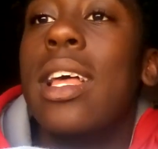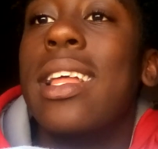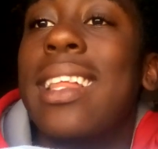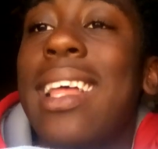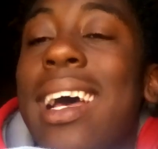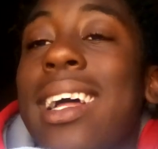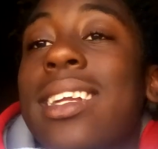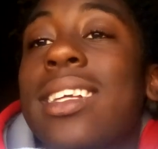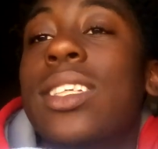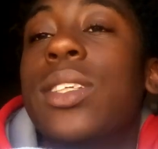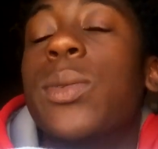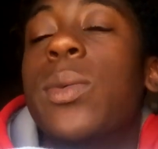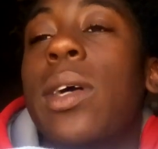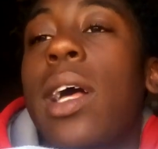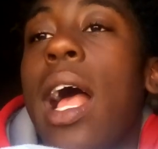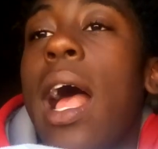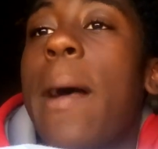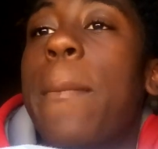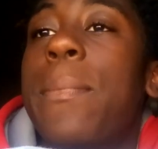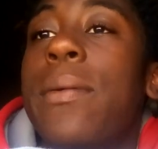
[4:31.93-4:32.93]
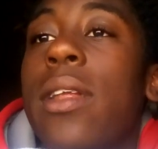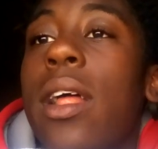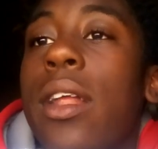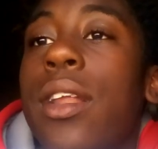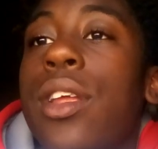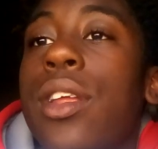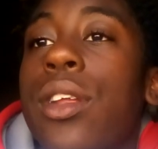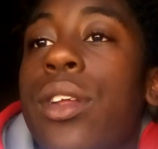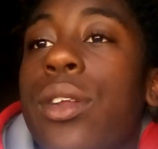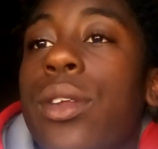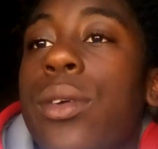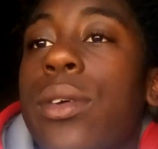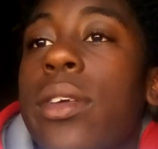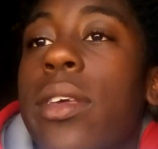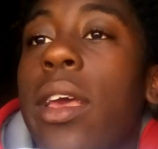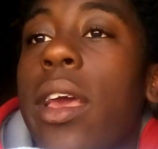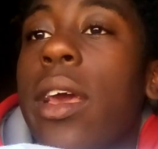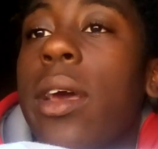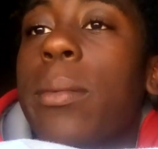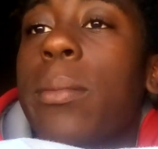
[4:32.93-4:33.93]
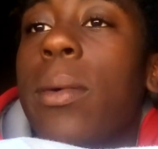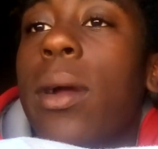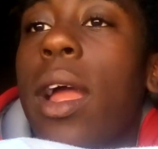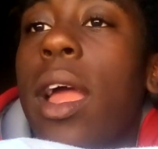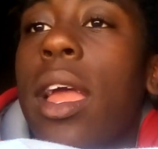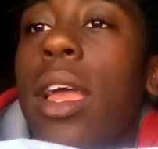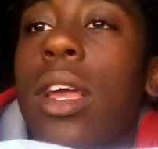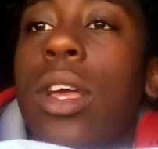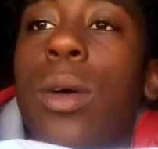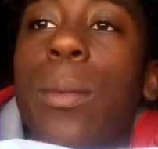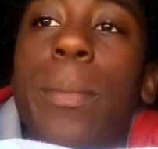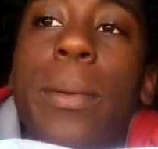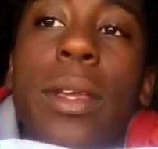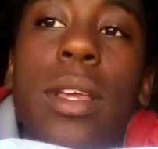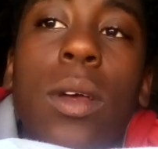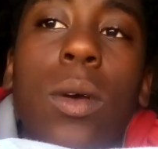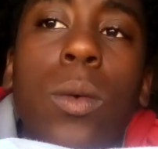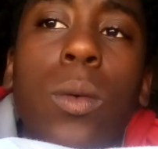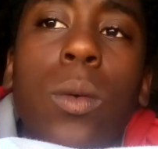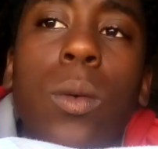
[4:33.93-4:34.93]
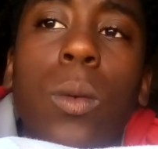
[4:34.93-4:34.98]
That is what happened. I need a new camera angle because,